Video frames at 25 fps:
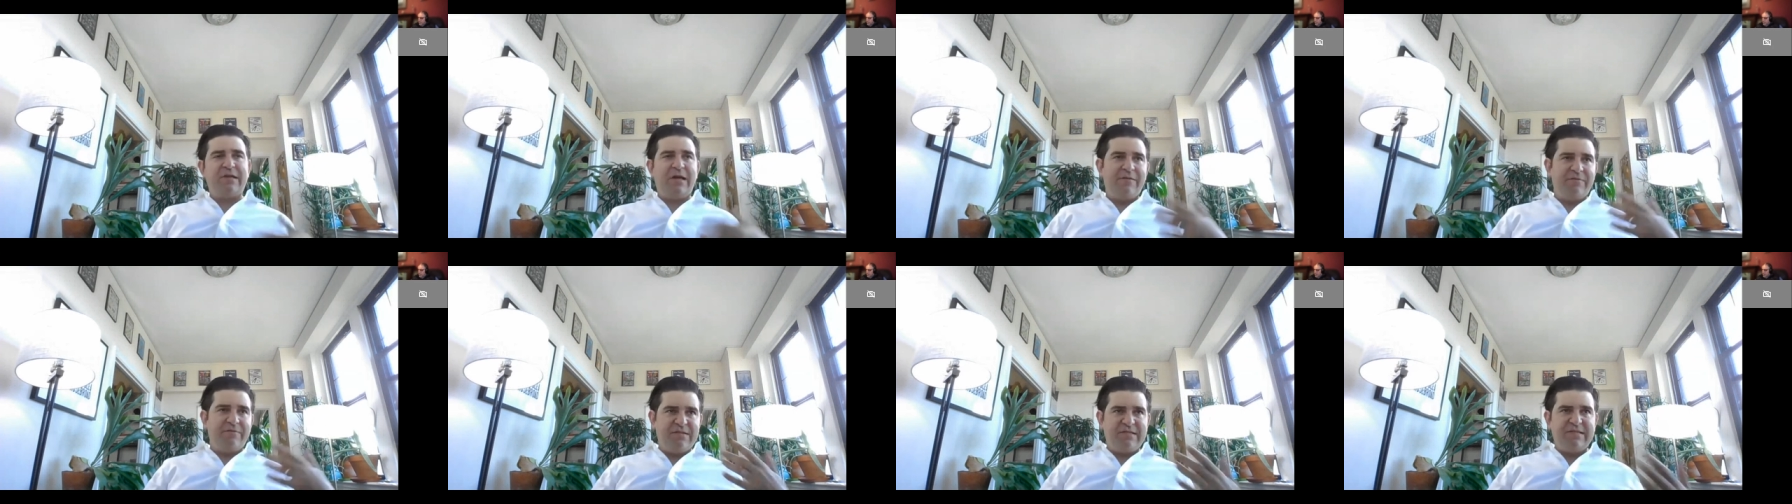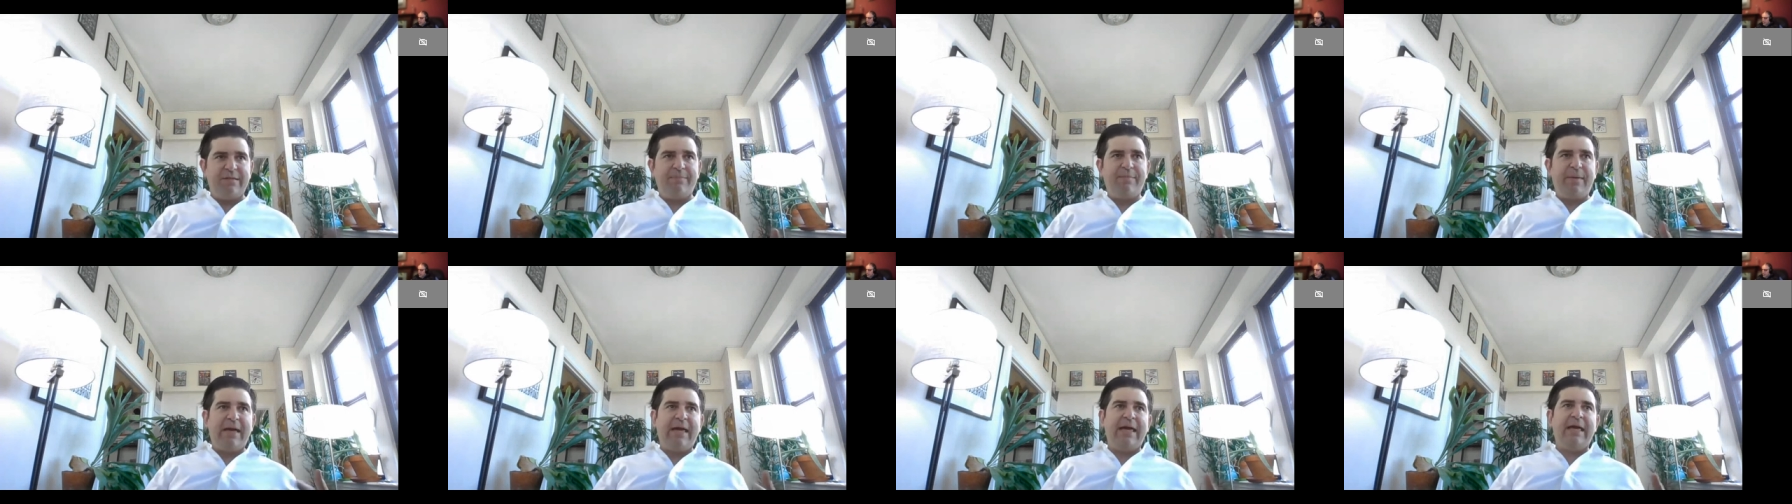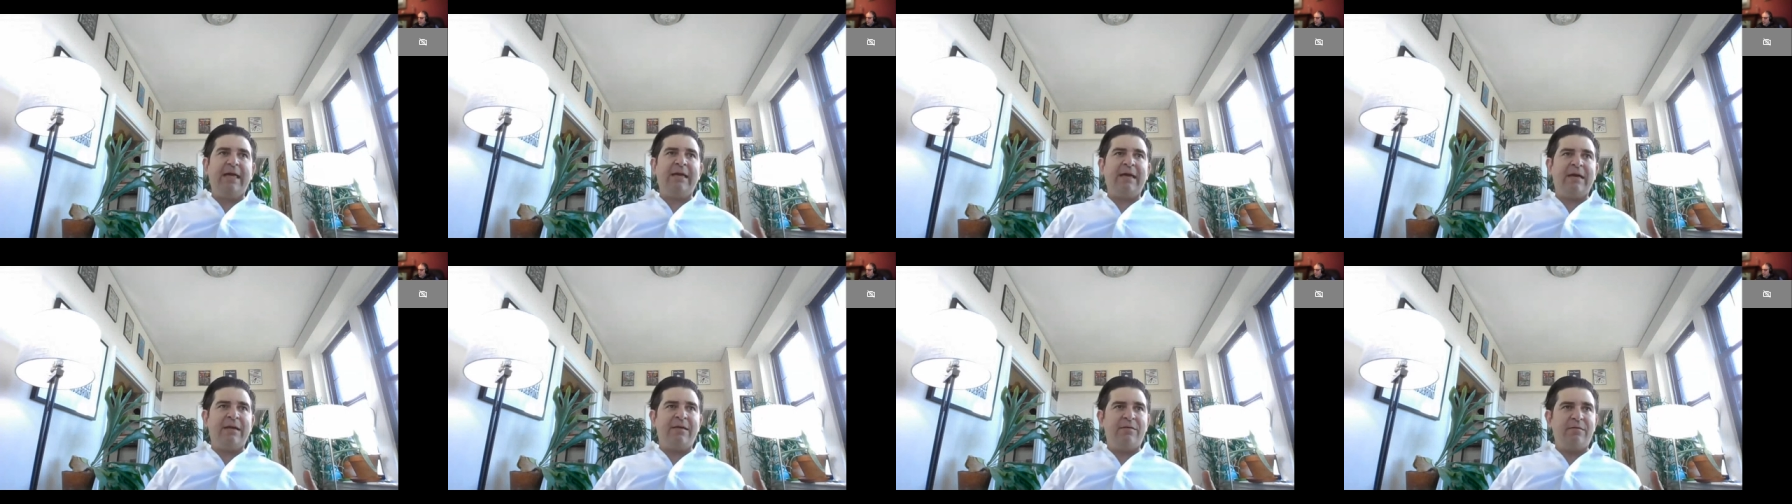Obviously,
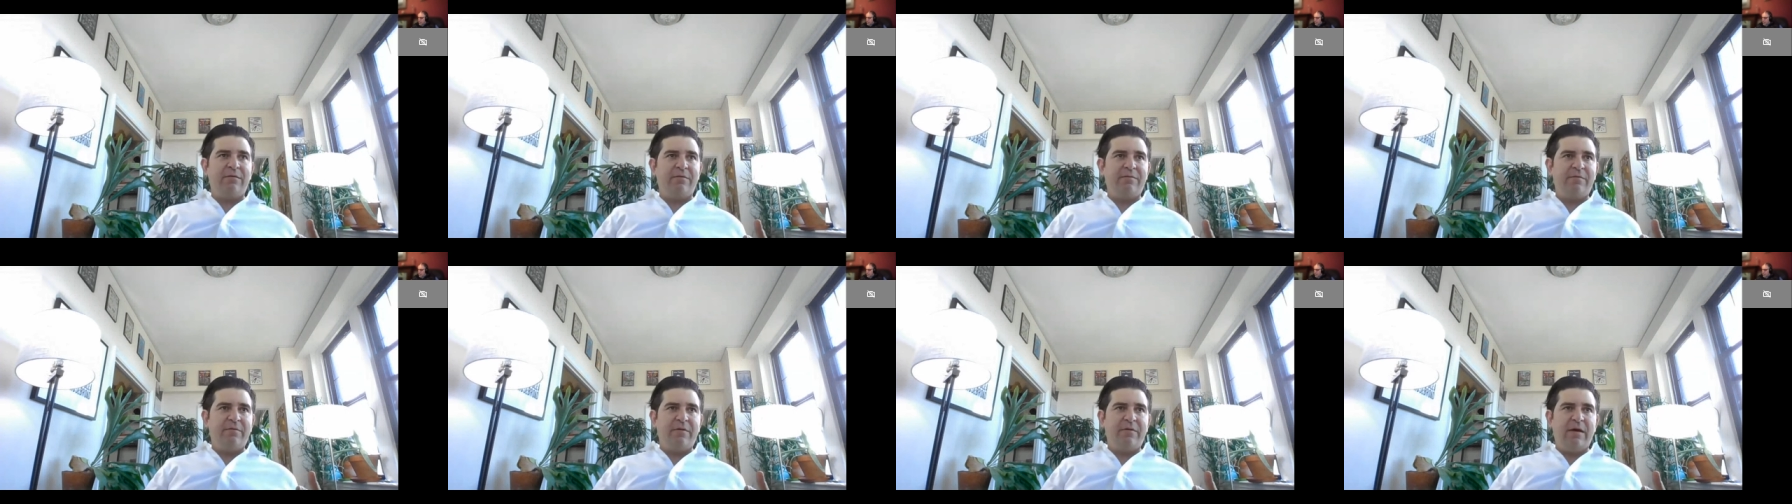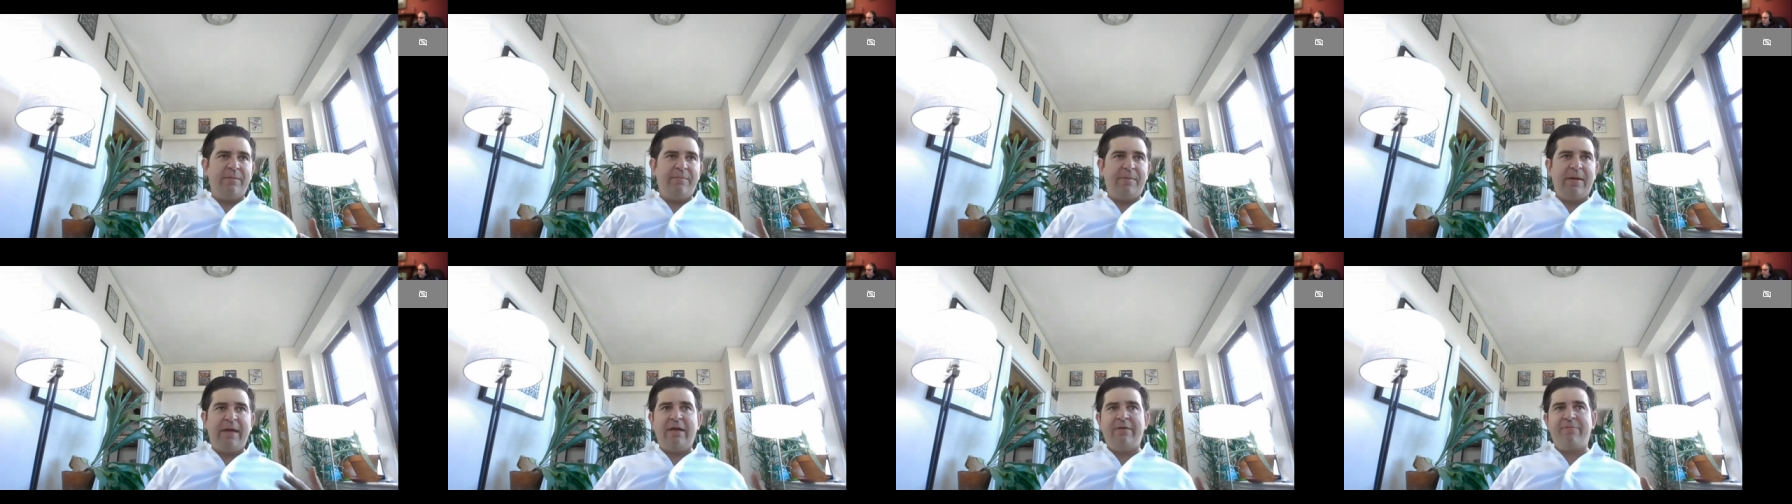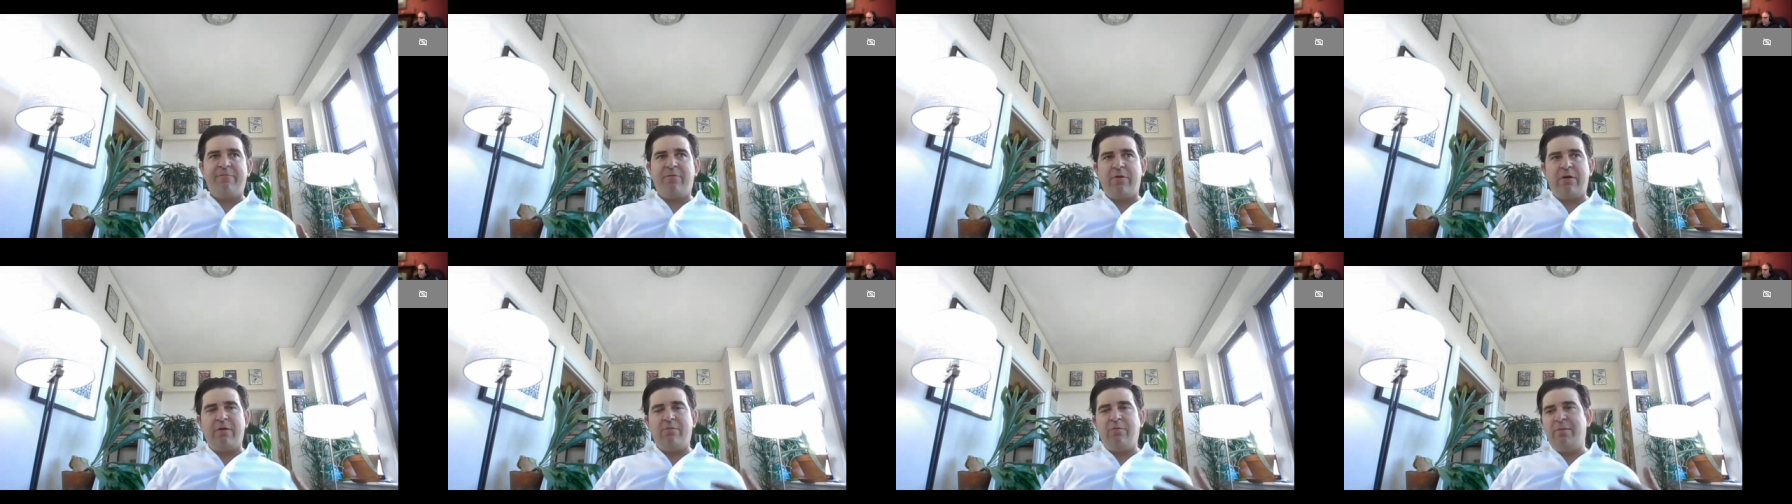paying it, uh, paying
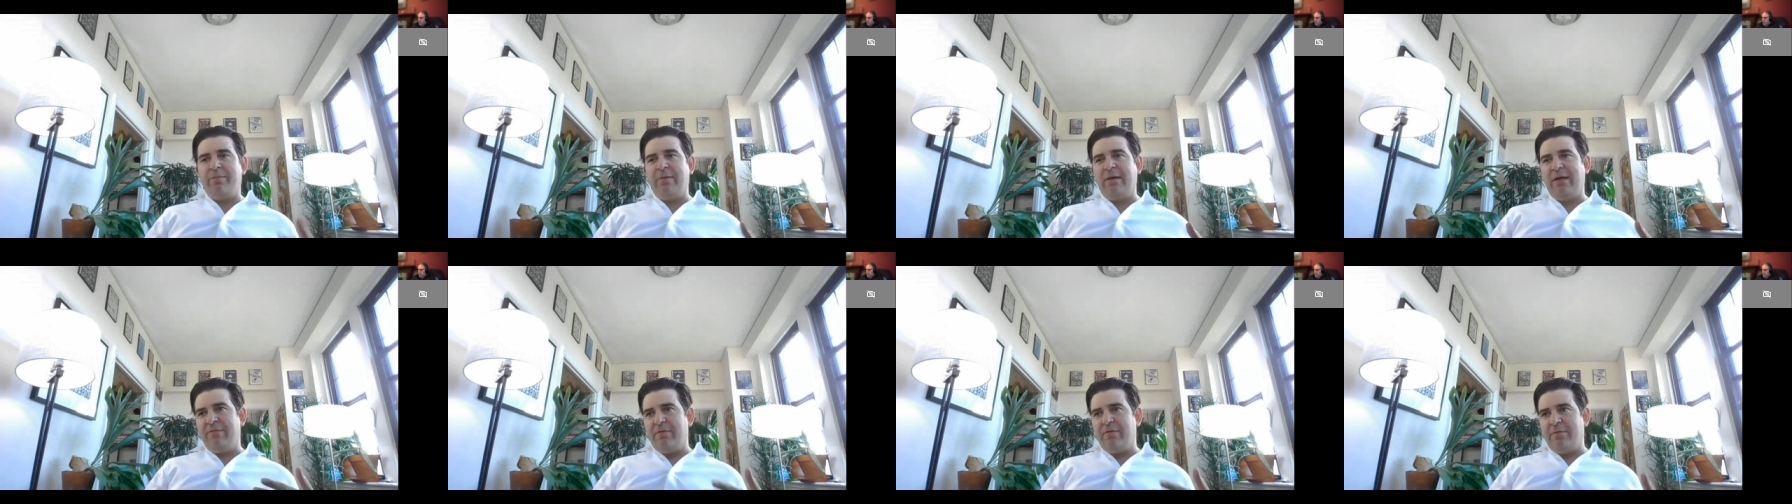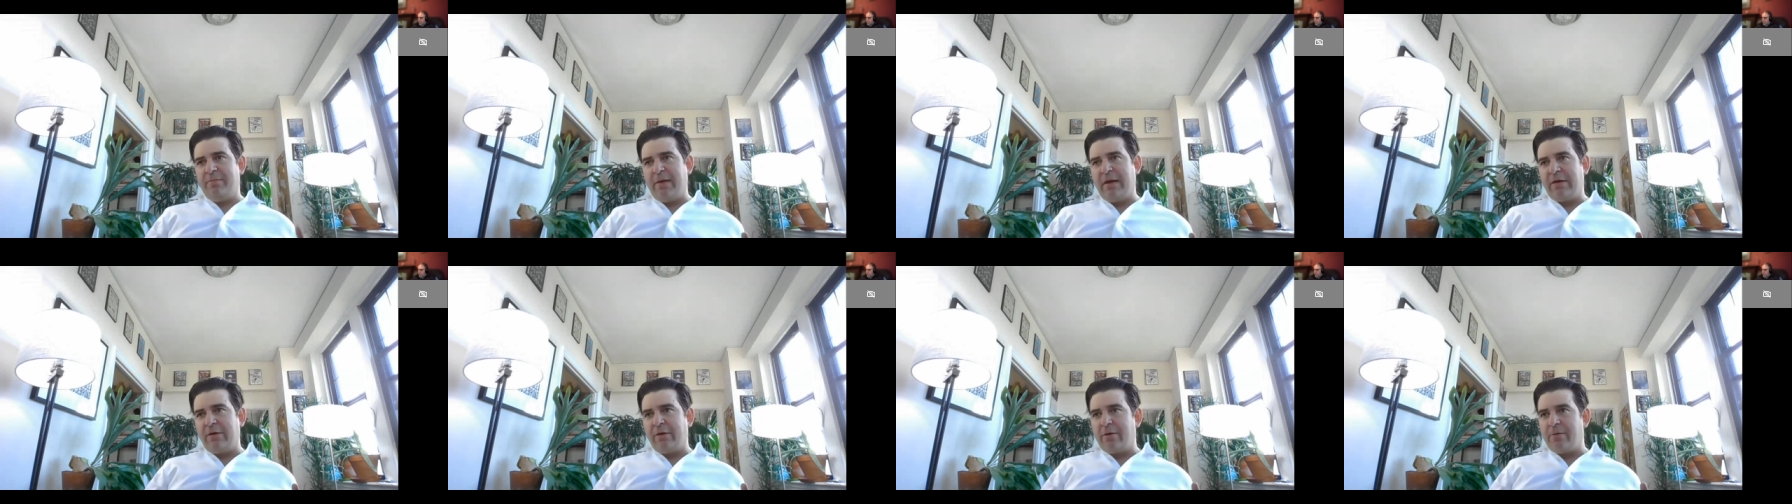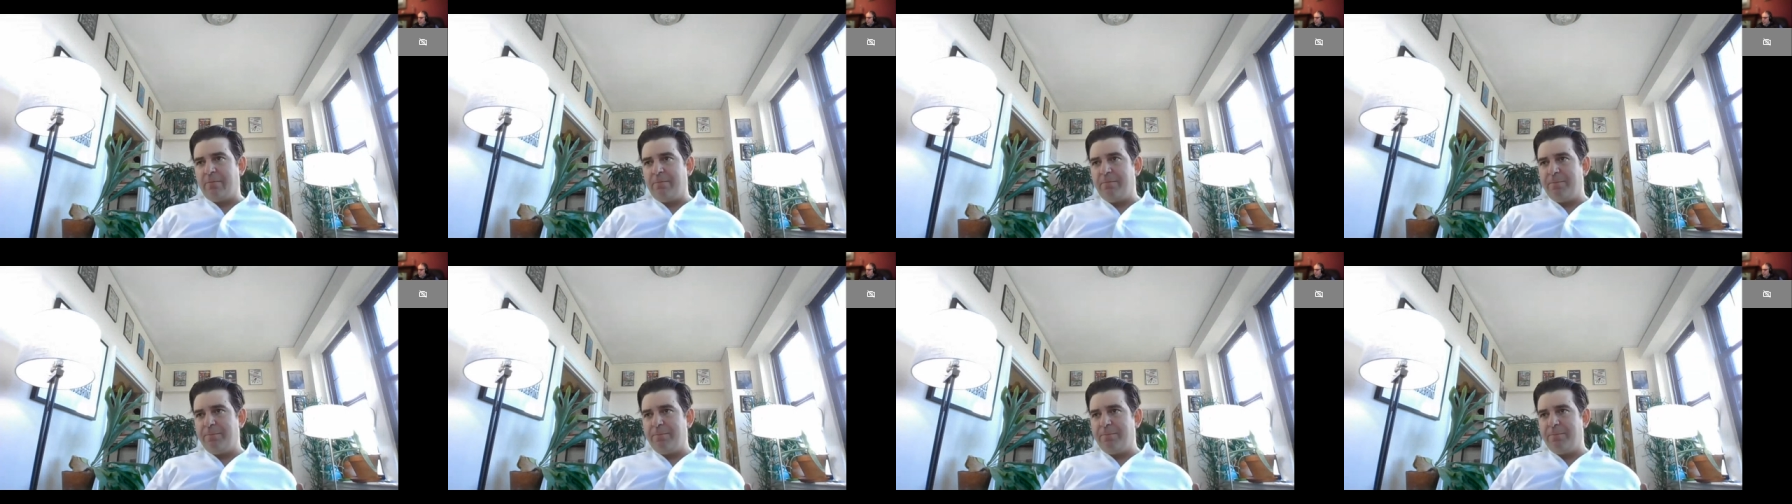for it would be even better.